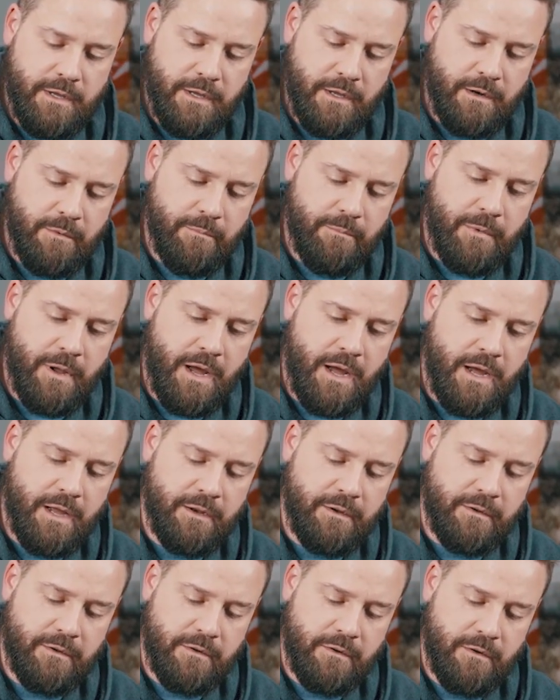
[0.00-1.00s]
And I'm
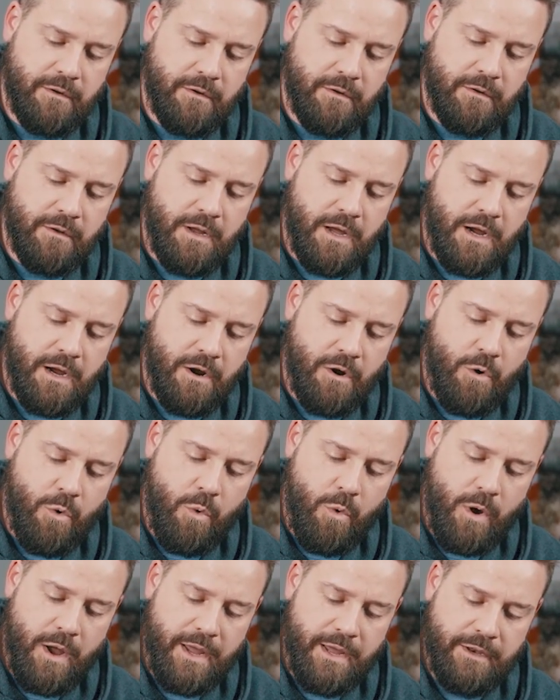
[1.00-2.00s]
not
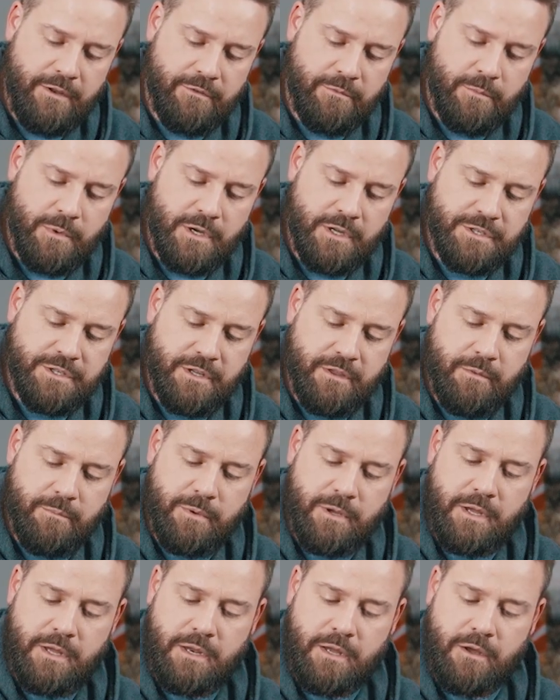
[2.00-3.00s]
quite as much at the
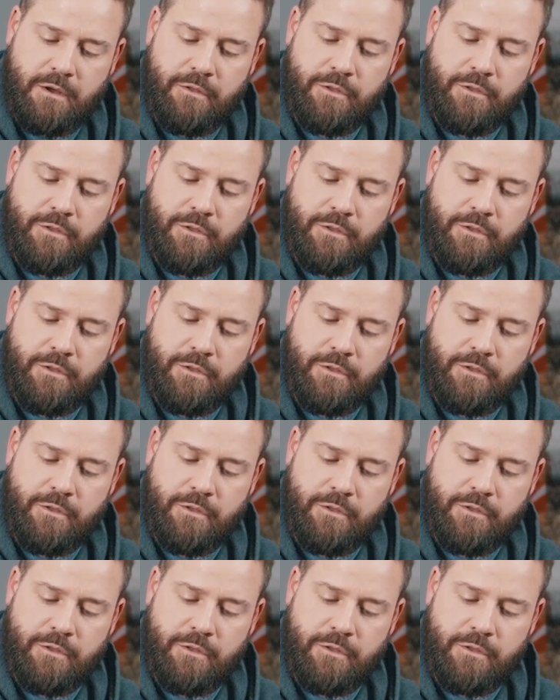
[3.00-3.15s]
beginning,